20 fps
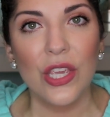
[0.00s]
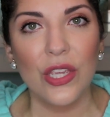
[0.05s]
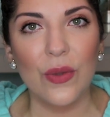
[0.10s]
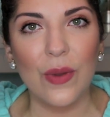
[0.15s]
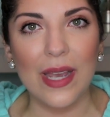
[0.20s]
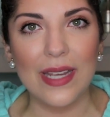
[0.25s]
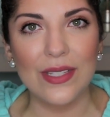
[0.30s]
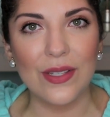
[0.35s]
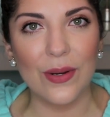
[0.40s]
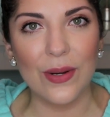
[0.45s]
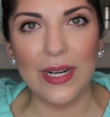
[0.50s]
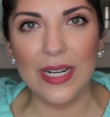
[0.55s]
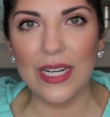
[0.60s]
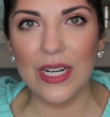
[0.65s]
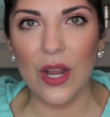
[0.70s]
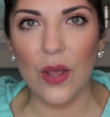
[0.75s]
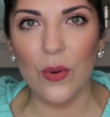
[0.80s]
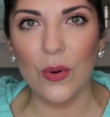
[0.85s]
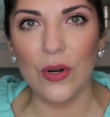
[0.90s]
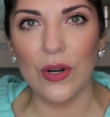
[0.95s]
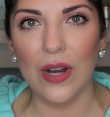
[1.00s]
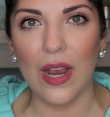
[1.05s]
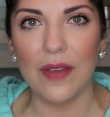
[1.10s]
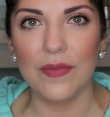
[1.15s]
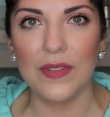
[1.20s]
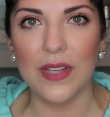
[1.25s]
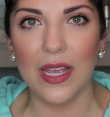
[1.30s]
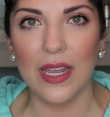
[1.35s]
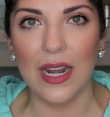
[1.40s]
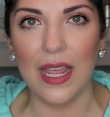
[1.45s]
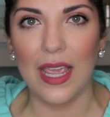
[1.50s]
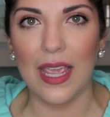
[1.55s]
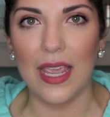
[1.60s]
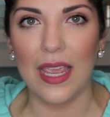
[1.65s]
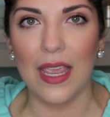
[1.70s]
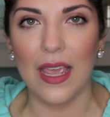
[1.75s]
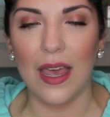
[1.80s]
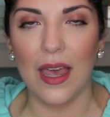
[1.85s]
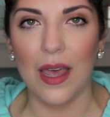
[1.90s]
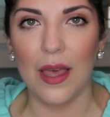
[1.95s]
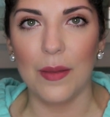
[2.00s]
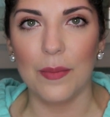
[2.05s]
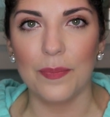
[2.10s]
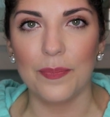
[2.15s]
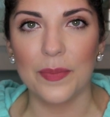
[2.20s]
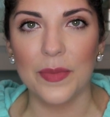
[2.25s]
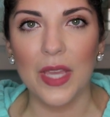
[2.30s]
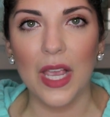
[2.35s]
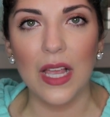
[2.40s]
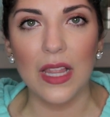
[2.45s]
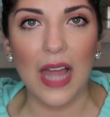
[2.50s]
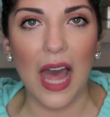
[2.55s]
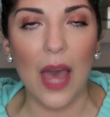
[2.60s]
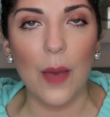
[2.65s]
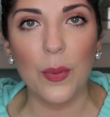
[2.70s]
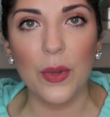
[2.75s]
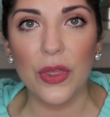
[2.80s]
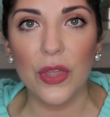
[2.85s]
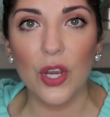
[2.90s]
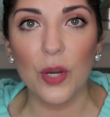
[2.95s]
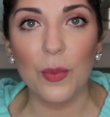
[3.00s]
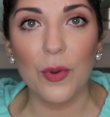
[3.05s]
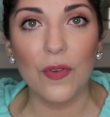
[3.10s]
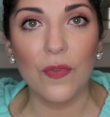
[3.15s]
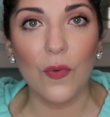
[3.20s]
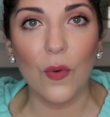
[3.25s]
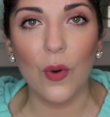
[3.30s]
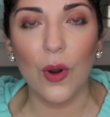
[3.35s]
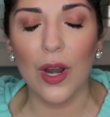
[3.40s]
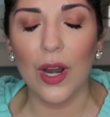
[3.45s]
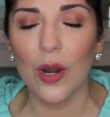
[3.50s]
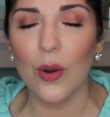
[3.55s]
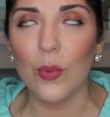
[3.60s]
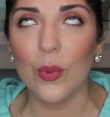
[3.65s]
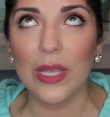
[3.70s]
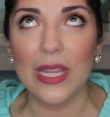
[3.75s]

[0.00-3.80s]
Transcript: You guys already know her. I've done a um, collab with her before.